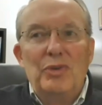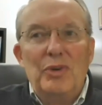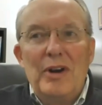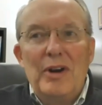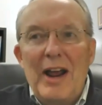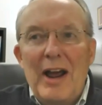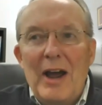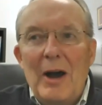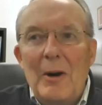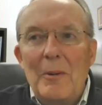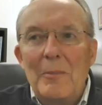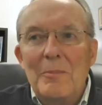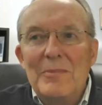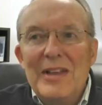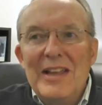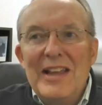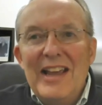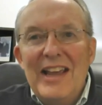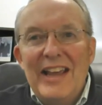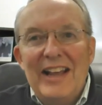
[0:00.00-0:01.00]
for now.
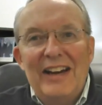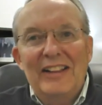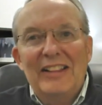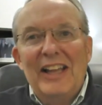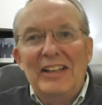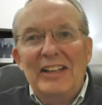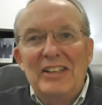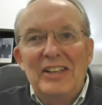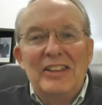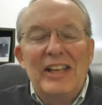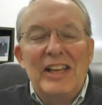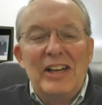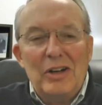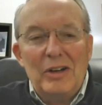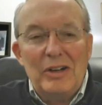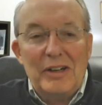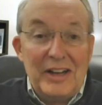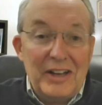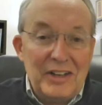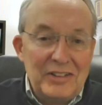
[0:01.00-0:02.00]
And I'd like to thank
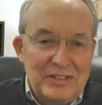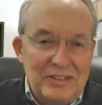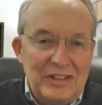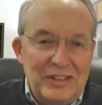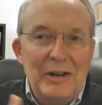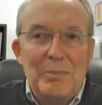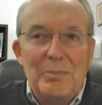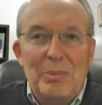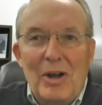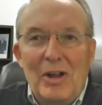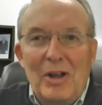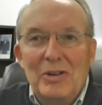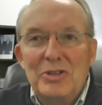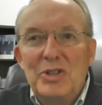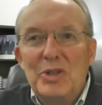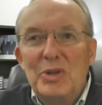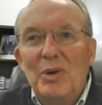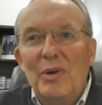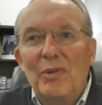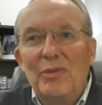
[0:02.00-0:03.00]
our guest again, Paul
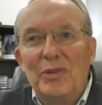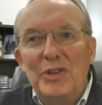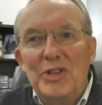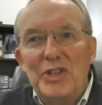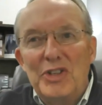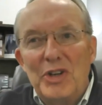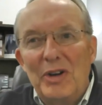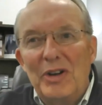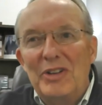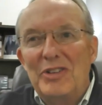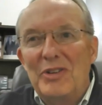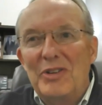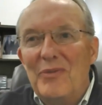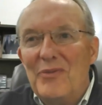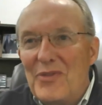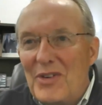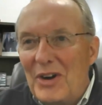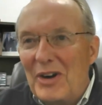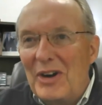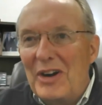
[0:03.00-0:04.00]
Juhl, for sharing some
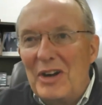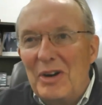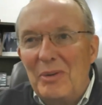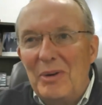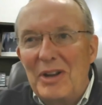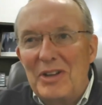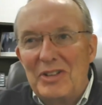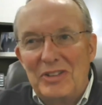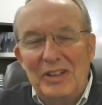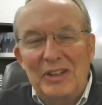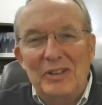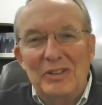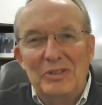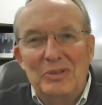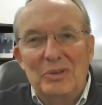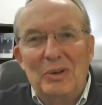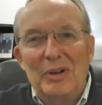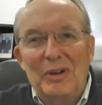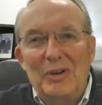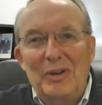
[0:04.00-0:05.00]
very interesting
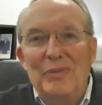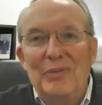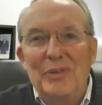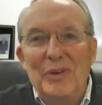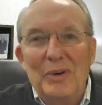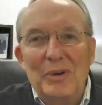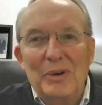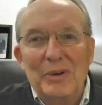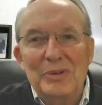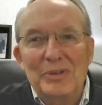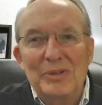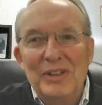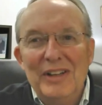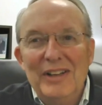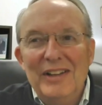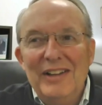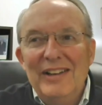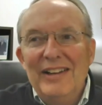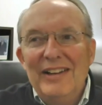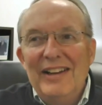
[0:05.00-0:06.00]
historical photos
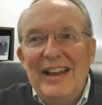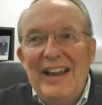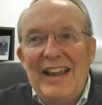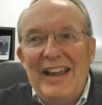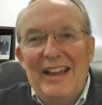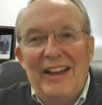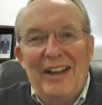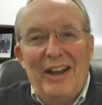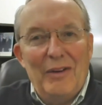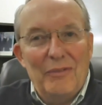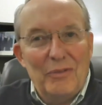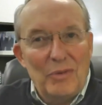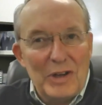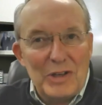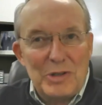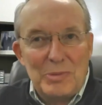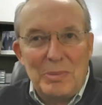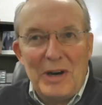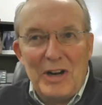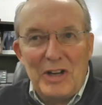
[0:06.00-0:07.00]
uh, of
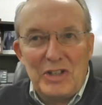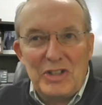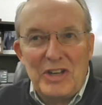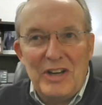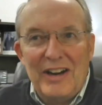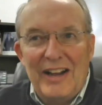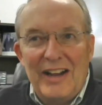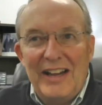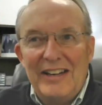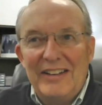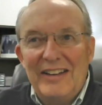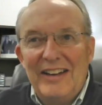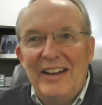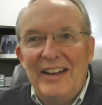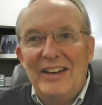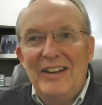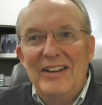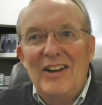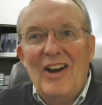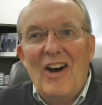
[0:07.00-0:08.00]
West Branch tonight,
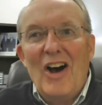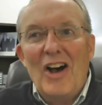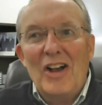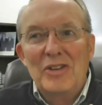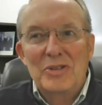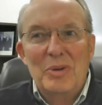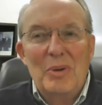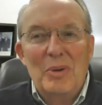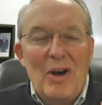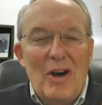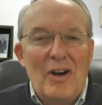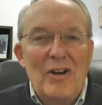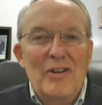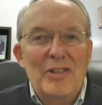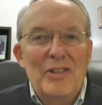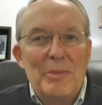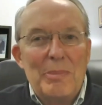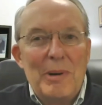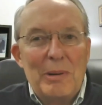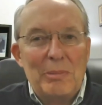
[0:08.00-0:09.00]
and also all
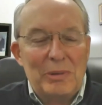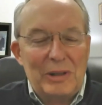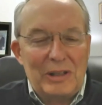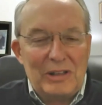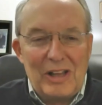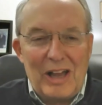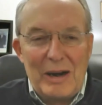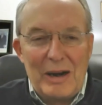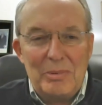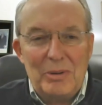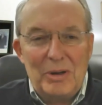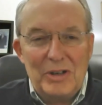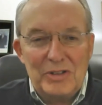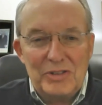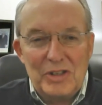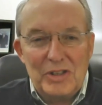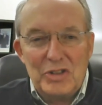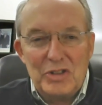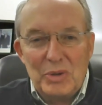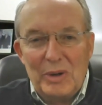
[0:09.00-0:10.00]
the public libraries
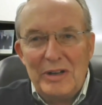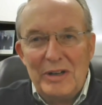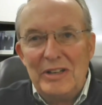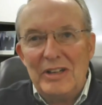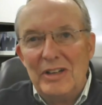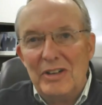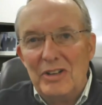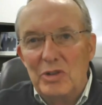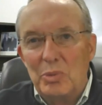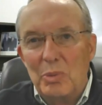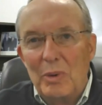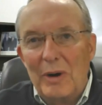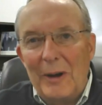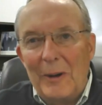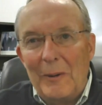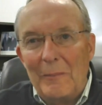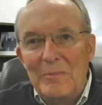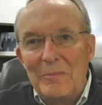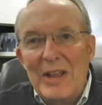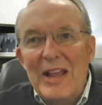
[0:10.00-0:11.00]
that joined in as
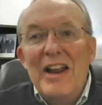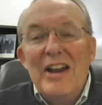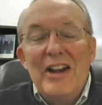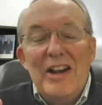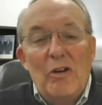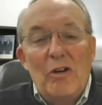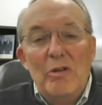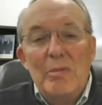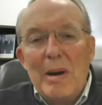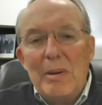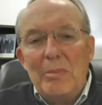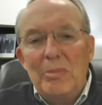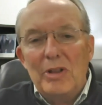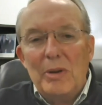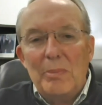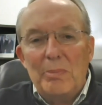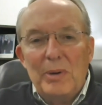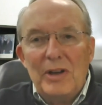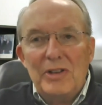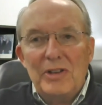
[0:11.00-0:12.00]
well. Now, remember,
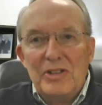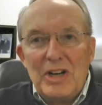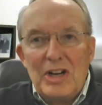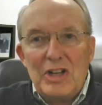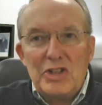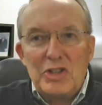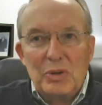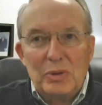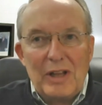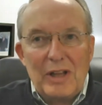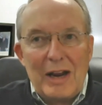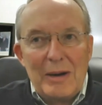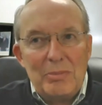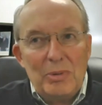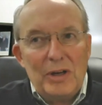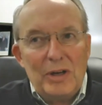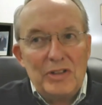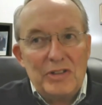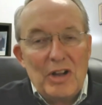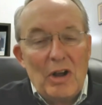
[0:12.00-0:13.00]
the Presidential
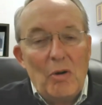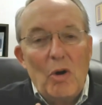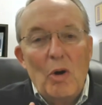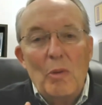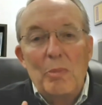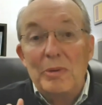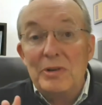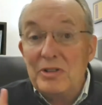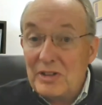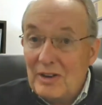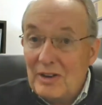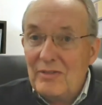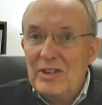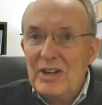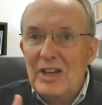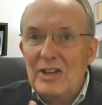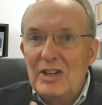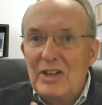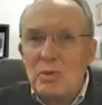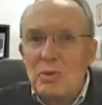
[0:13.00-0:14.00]
Library is now open seven
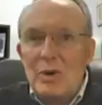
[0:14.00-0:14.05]
days a